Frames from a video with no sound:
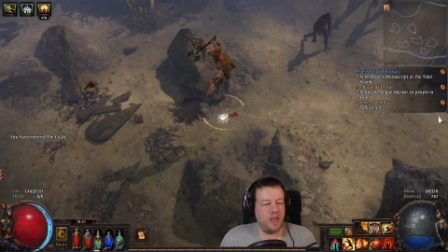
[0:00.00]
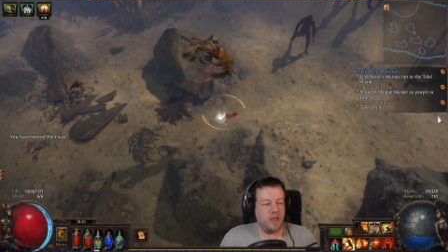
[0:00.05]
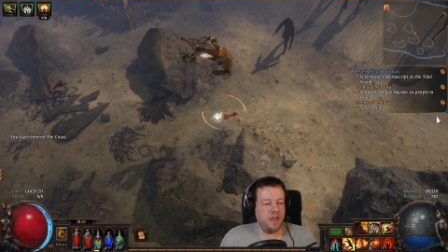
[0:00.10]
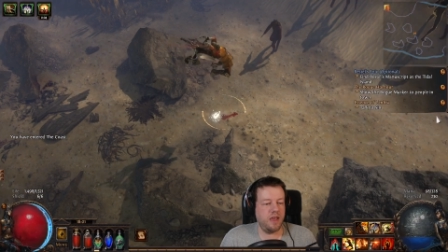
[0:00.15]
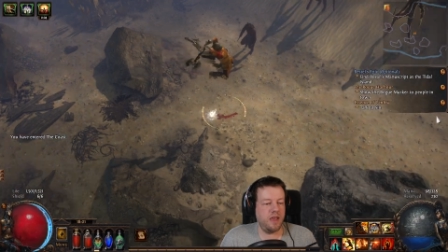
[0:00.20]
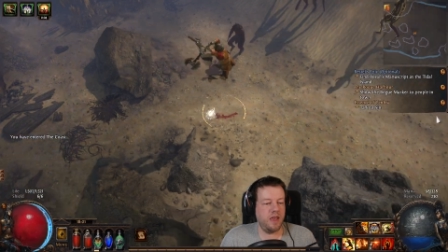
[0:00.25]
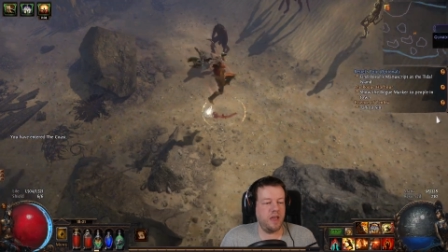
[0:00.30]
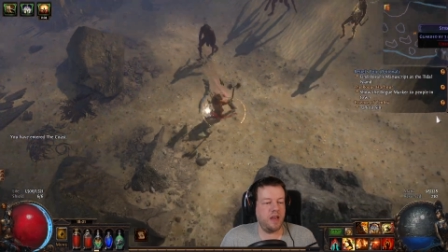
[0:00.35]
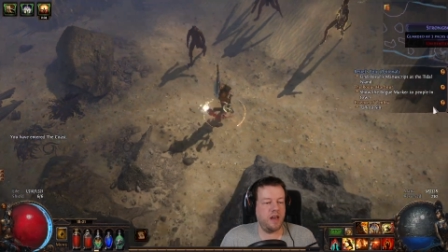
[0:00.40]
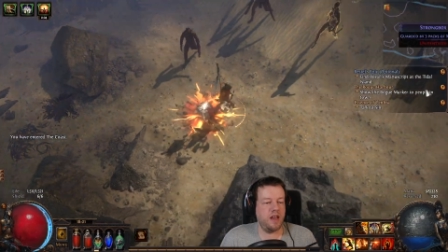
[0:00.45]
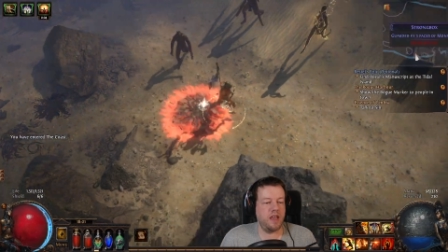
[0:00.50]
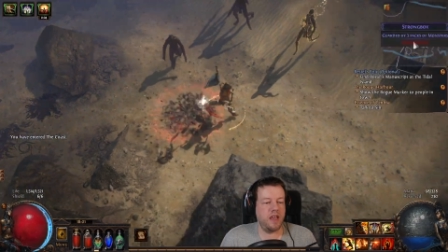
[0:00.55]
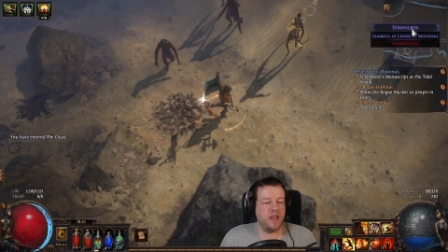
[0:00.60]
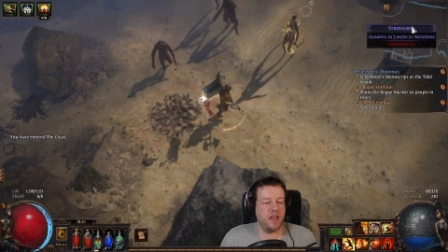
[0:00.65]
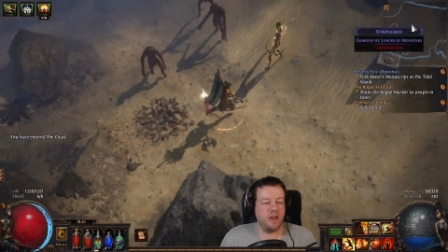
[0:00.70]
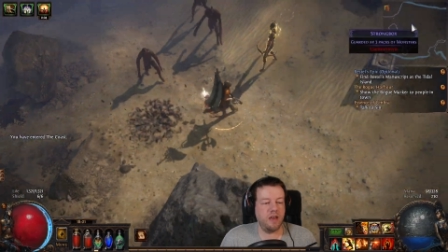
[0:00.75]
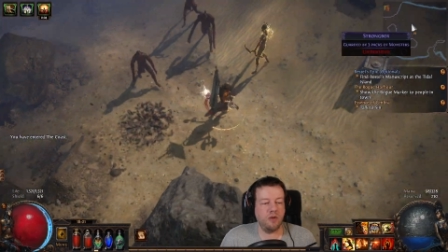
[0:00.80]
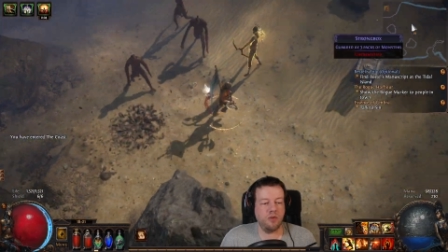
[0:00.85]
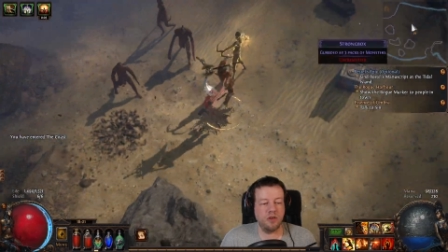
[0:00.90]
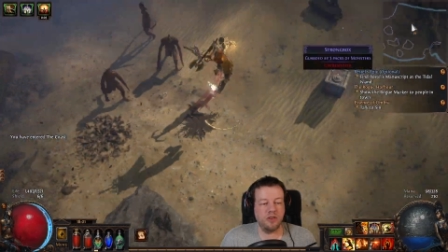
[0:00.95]
In
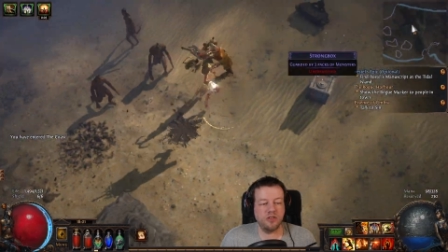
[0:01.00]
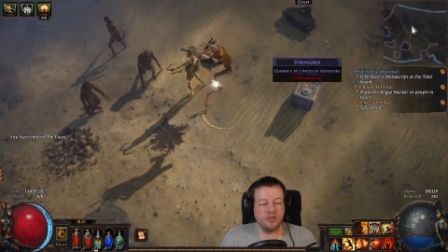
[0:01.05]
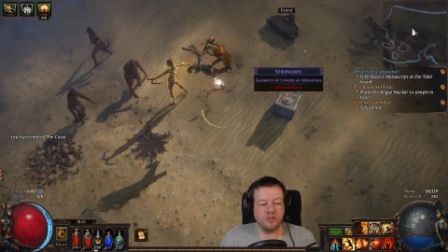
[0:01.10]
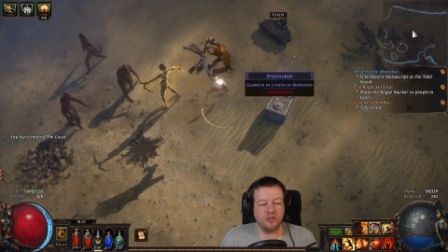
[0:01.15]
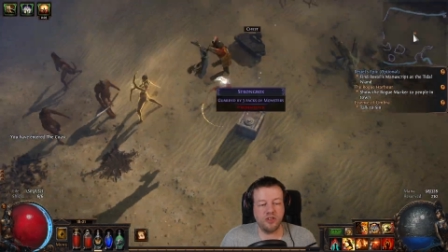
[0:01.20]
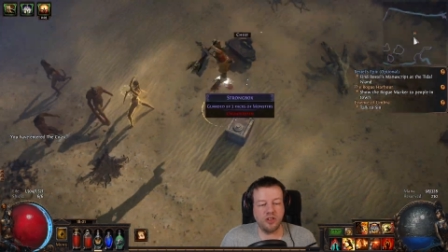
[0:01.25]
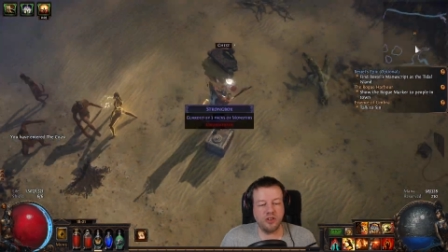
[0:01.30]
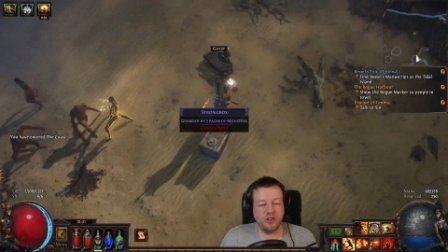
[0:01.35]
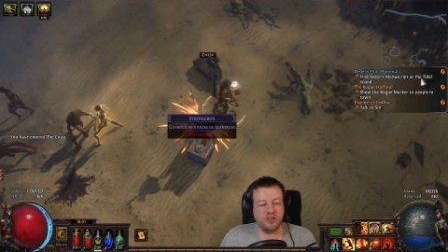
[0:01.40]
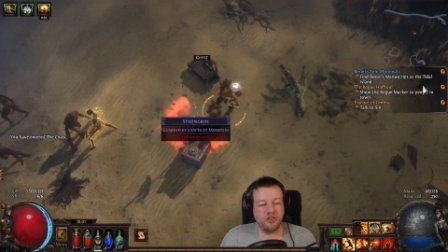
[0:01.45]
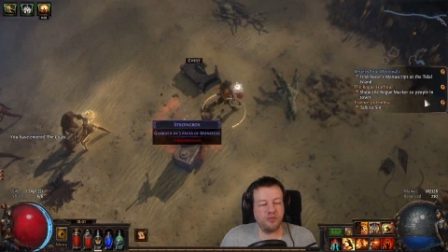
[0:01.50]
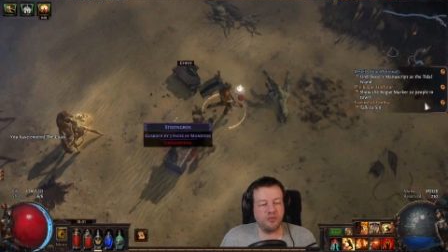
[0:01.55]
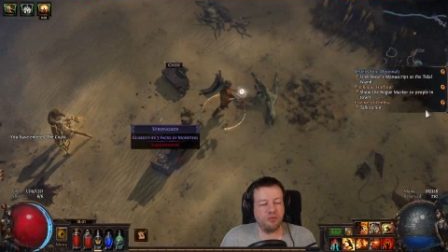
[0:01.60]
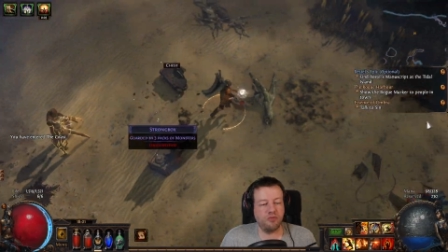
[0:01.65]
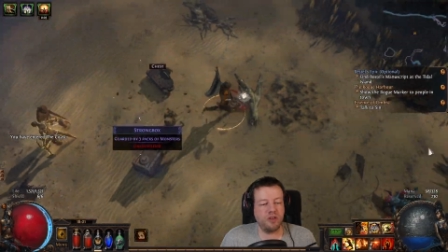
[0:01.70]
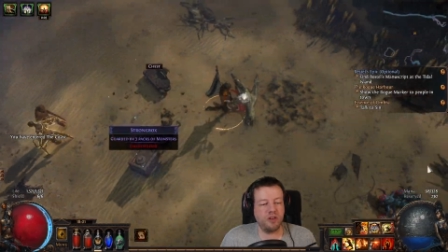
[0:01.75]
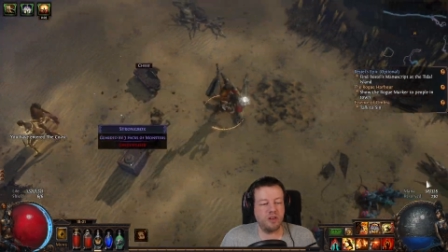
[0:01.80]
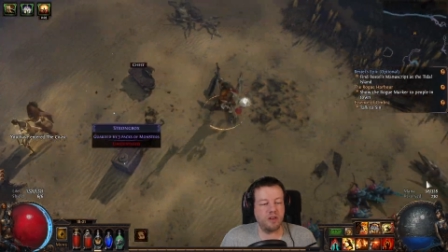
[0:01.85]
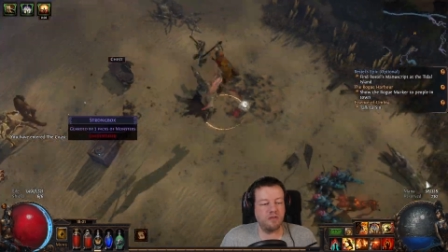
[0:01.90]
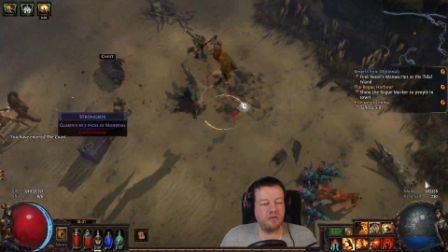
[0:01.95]
here, we're just going to
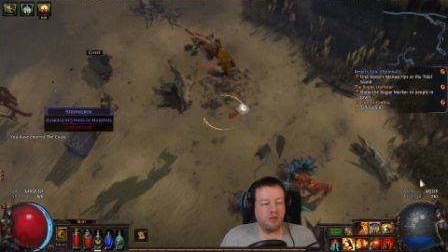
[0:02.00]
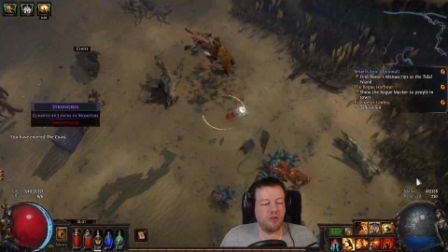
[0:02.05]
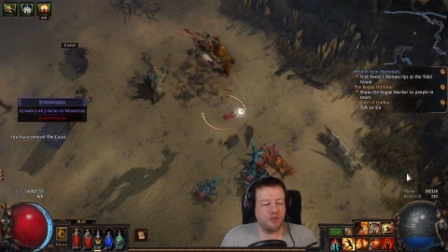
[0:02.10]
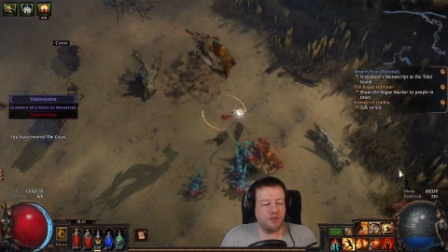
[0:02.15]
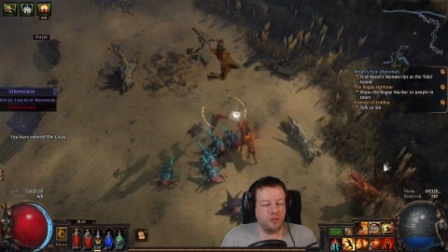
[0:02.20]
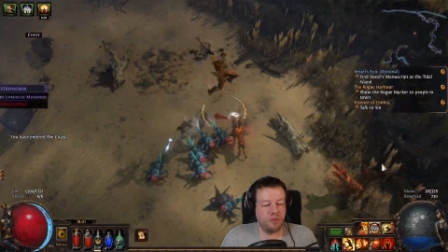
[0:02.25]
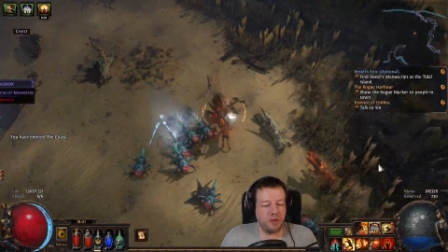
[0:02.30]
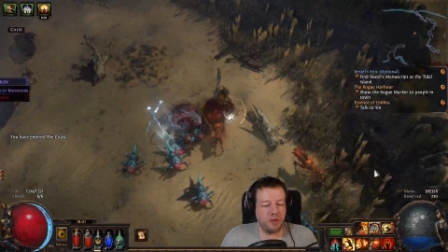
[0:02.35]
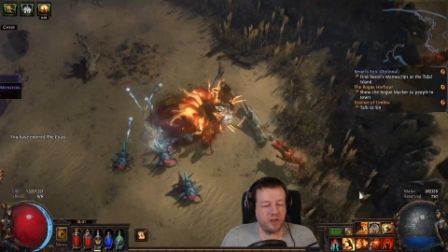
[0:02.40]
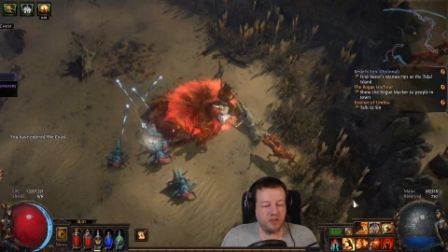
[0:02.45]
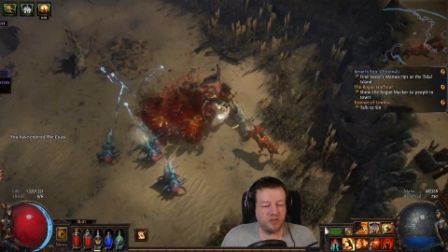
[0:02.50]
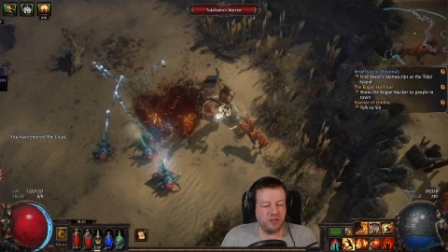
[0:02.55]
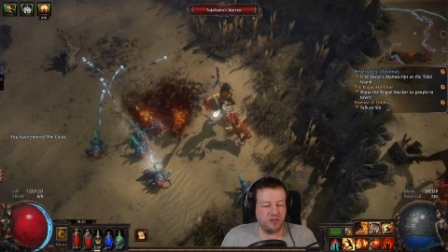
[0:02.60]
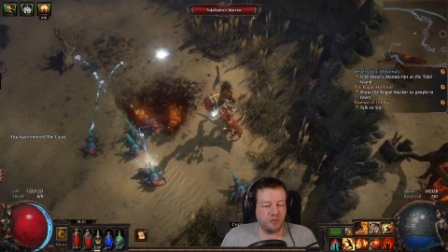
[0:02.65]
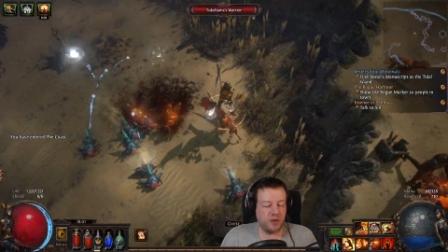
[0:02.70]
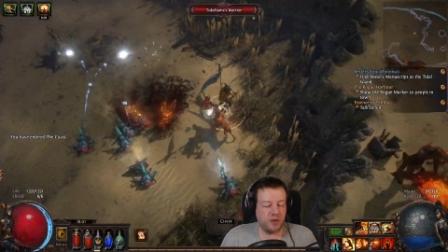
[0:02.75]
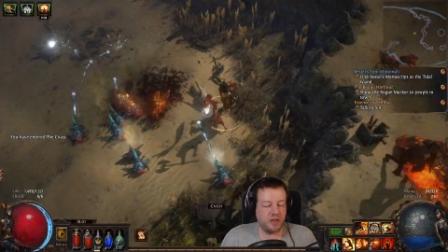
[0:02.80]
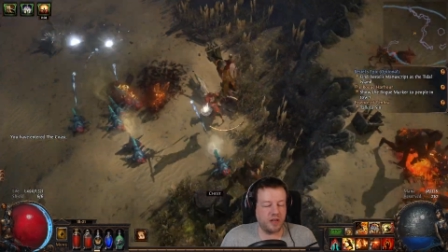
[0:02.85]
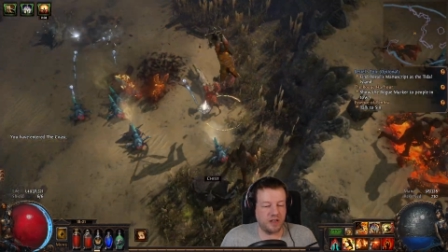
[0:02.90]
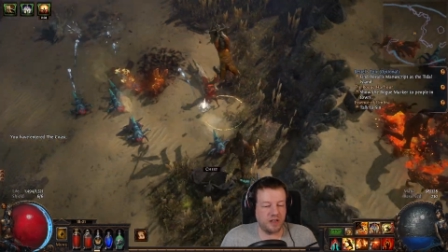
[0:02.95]
sprint across the beach as
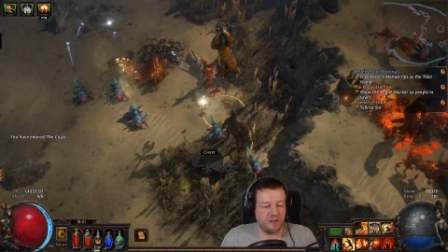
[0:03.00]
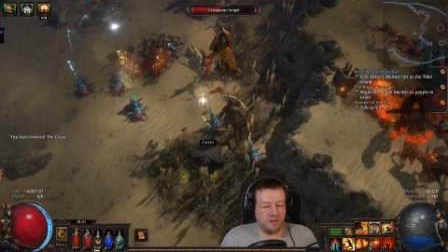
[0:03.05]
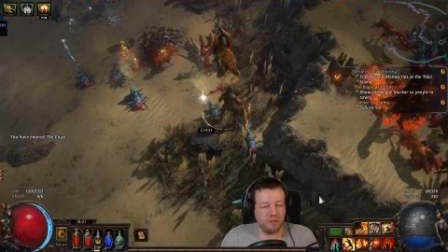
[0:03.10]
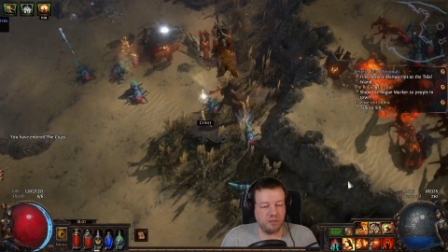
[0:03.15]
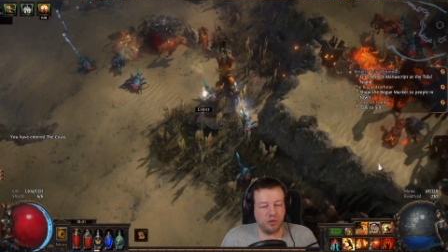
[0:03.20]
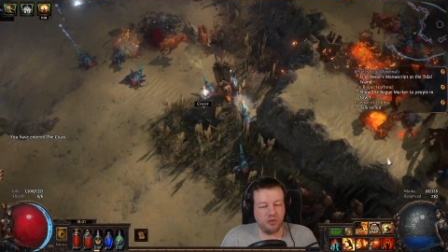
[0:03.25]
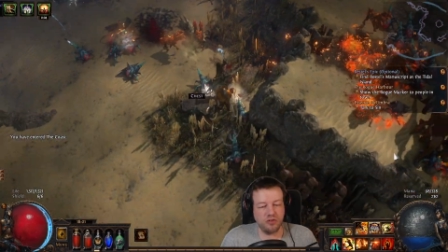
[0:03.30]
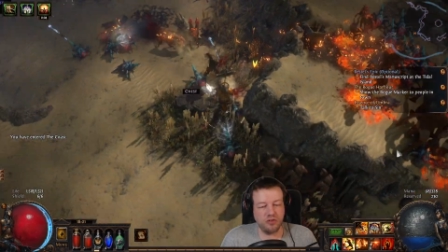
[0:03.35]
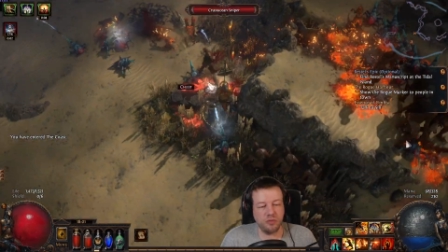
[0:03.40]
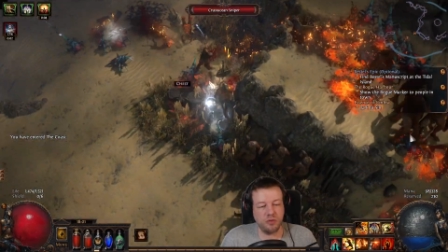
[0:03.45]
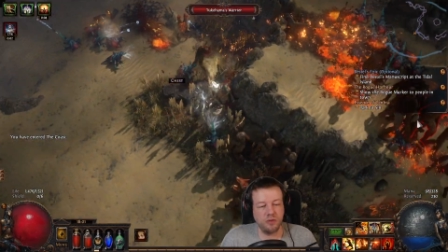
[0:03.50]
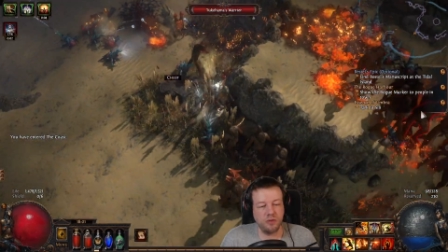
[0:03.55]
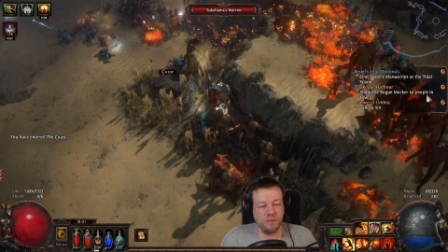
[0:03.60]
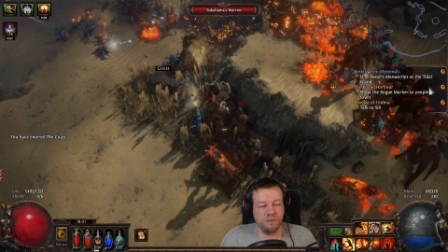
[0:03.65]
quickly as possible.